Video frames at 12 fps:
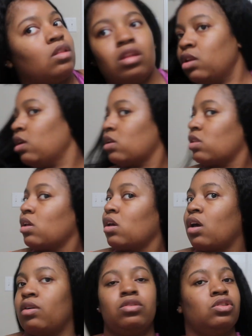the next thing
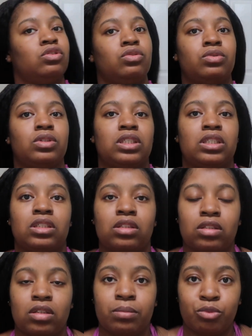I'll do
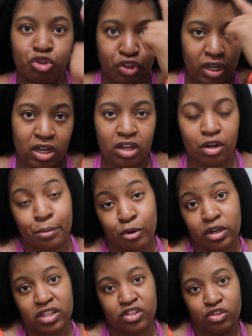is straighten in the
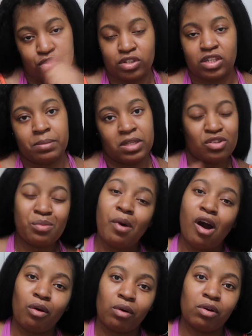morning, so you'll see me
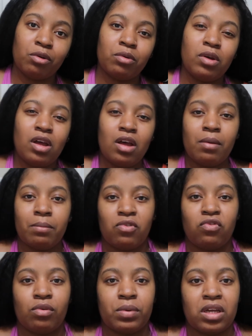tomorrow
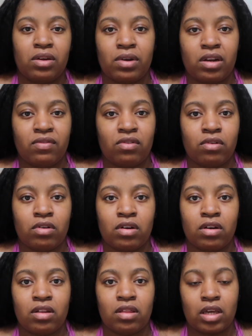before we get ready
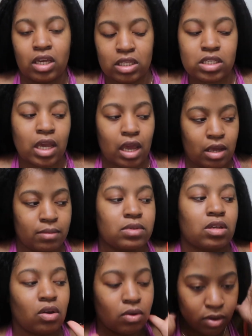for the kids game.
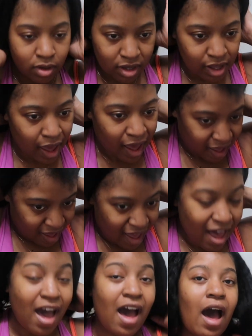So yeah,
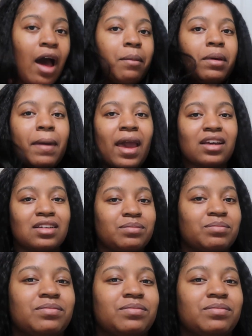I'll be back.